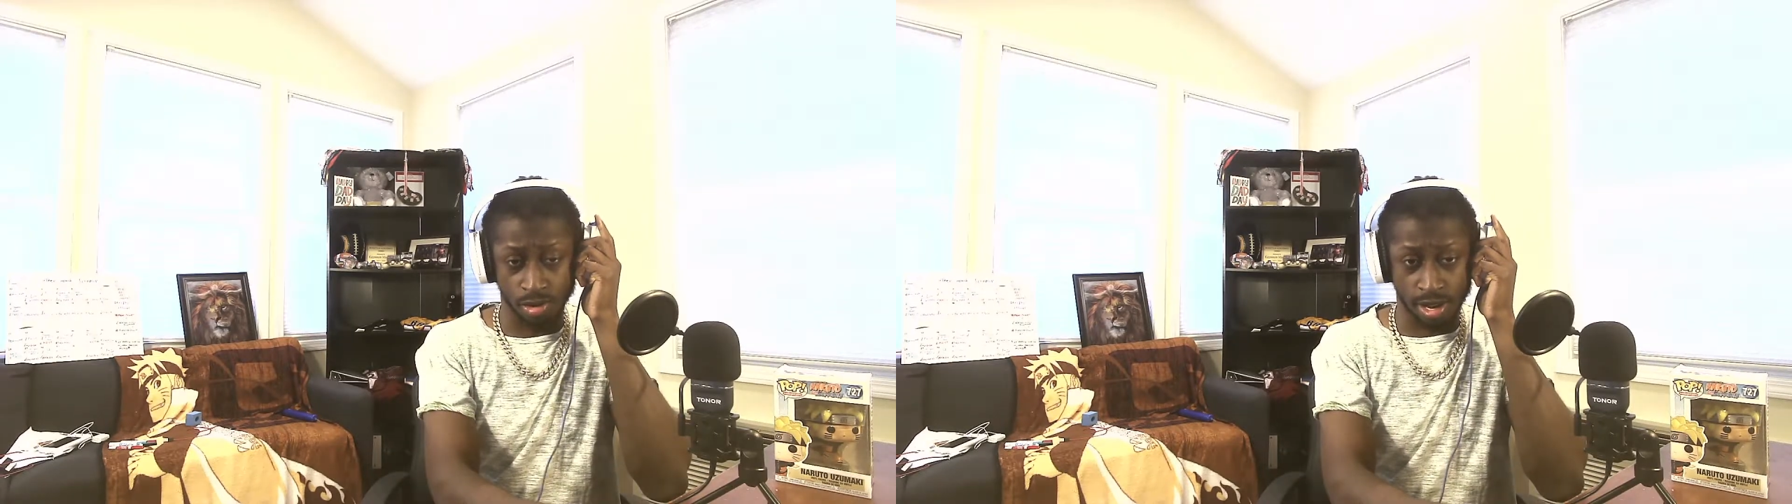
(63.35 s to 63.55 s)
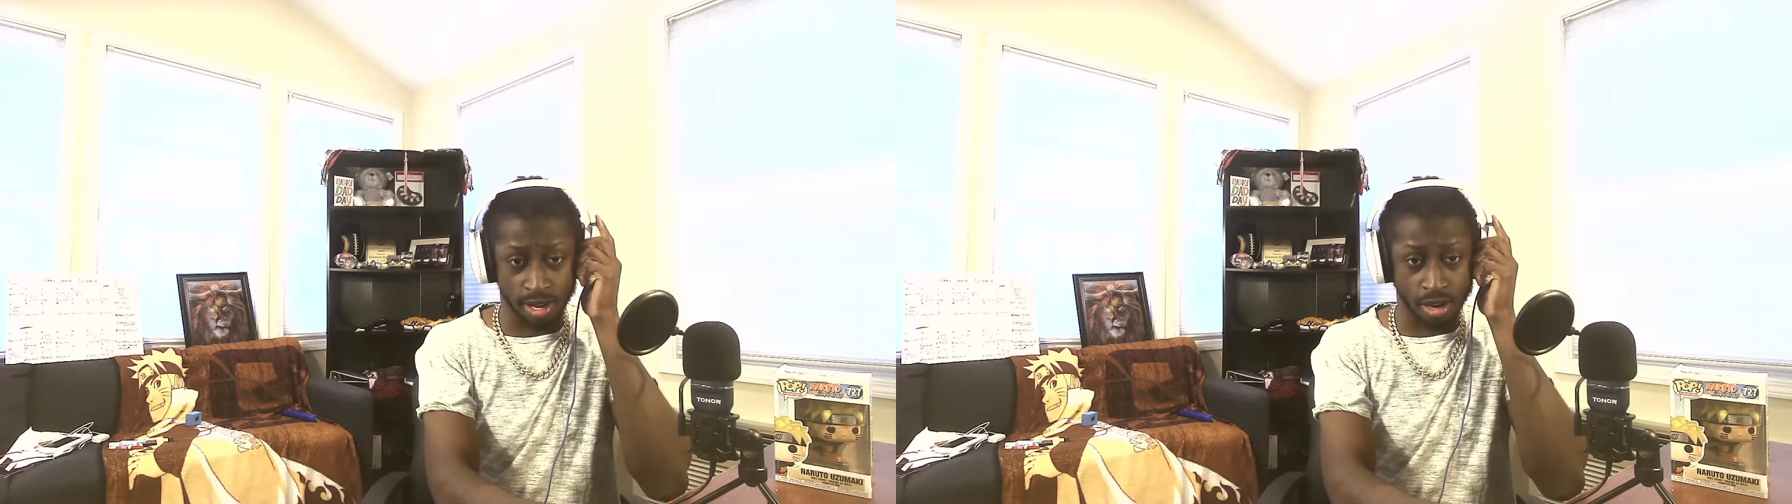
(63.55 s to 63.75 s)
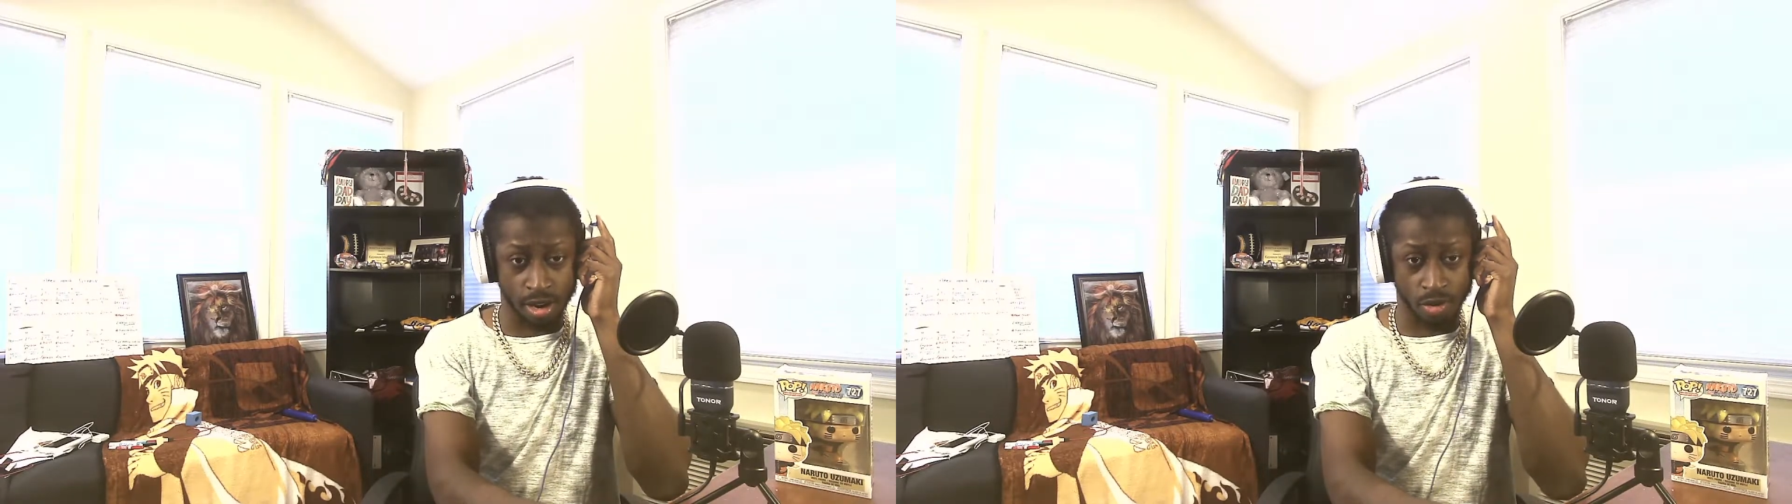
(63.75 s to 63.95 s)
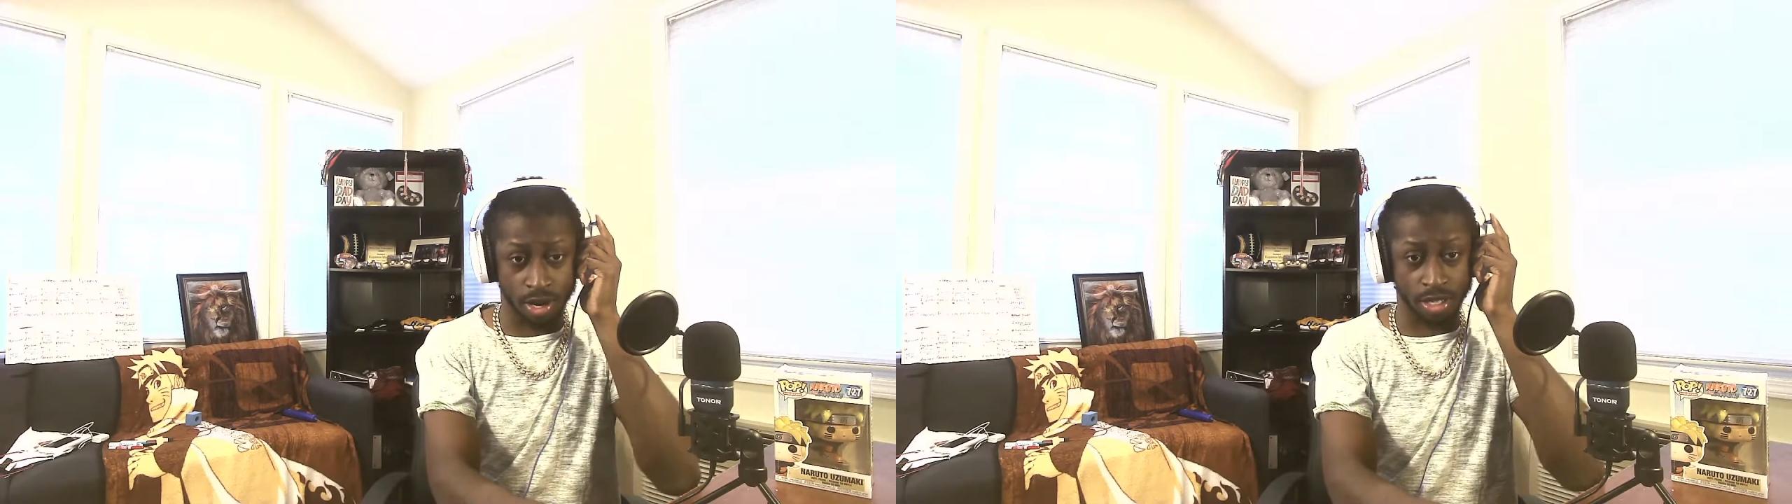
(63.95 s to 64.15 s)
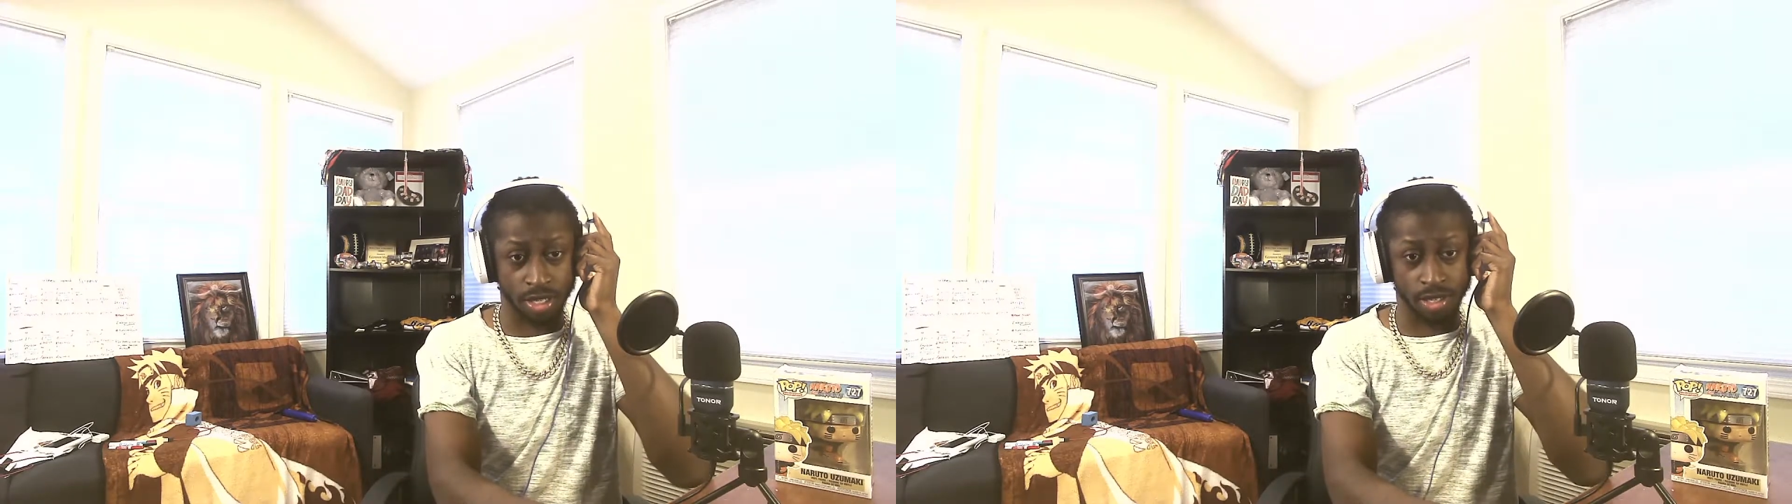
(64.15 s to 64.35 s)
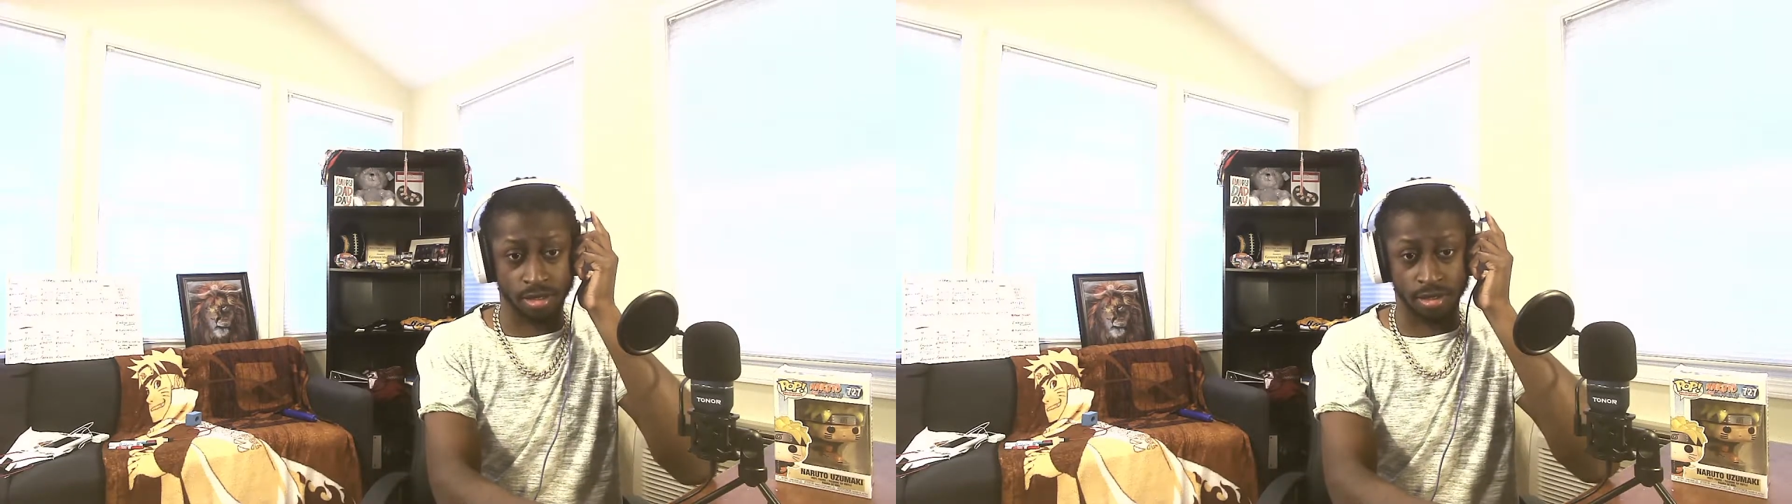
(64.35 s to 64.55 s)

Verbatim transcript: got caught watching